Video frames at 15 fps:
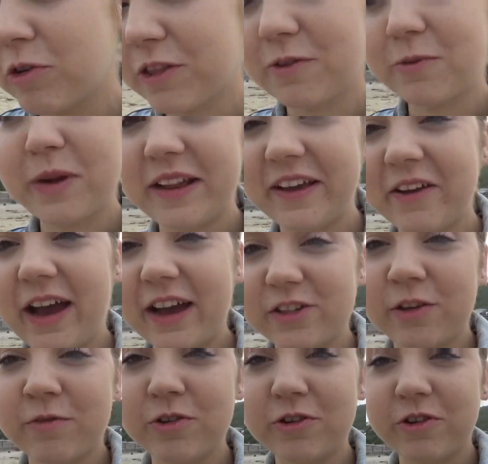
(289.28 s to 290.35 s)
Ruth and Willow,
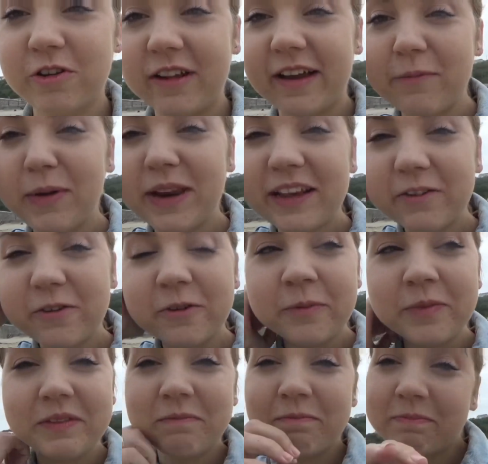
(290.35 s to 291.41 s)
hashtag Roo Crew, like my little
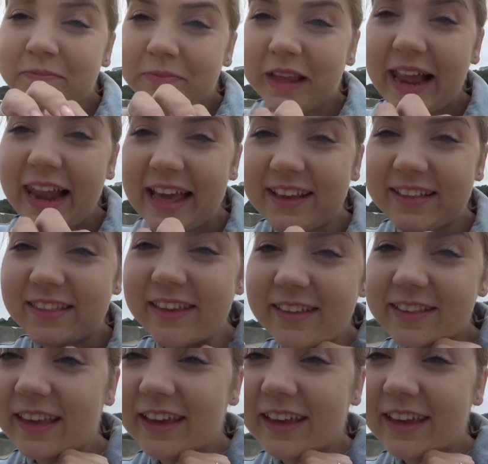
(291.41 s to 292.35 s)
legacy is